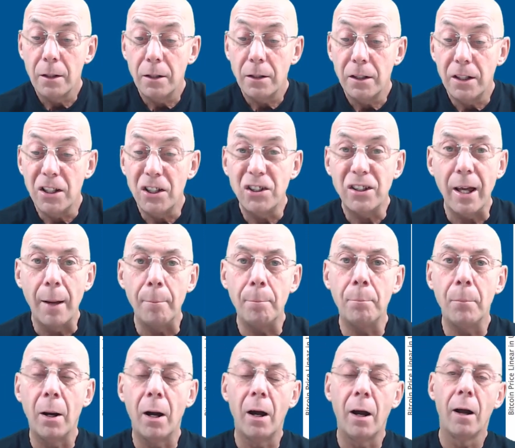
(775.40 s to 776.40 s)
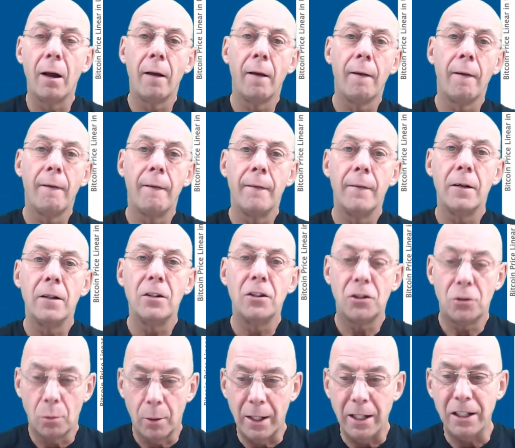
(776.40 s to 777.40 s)
December
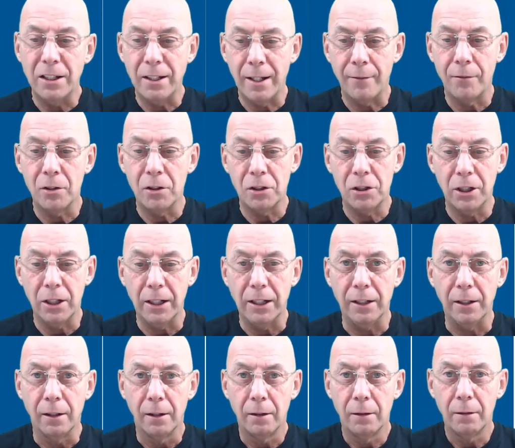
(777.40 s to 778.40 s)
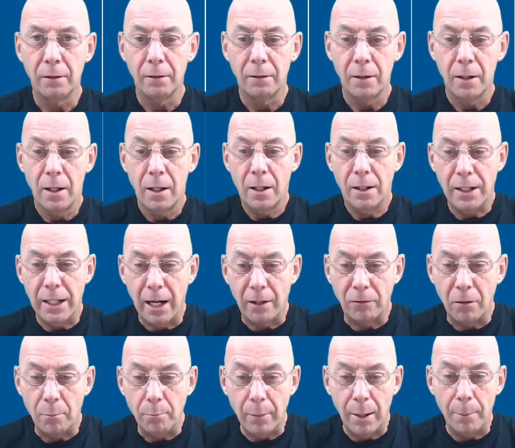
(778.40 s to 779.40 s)
2017. Now
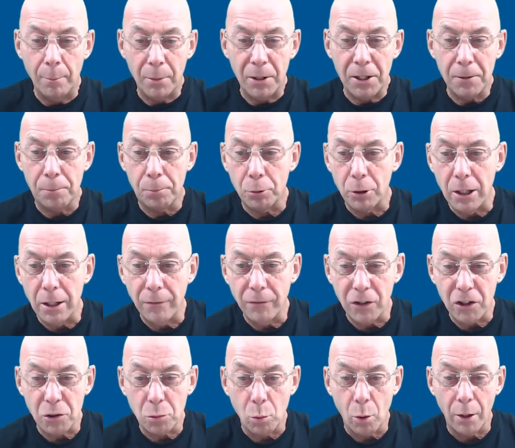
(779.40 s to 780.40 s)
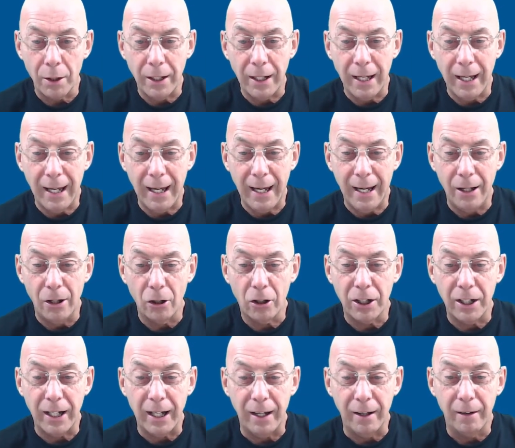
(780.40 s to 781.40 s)
remember the previous one here, look
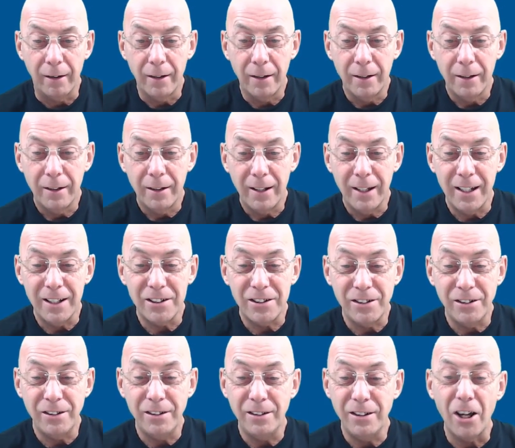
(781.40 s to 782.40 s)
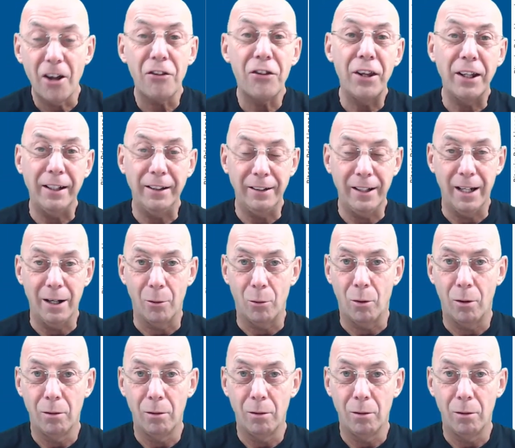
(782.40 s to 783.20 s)
at it. It's nothing now.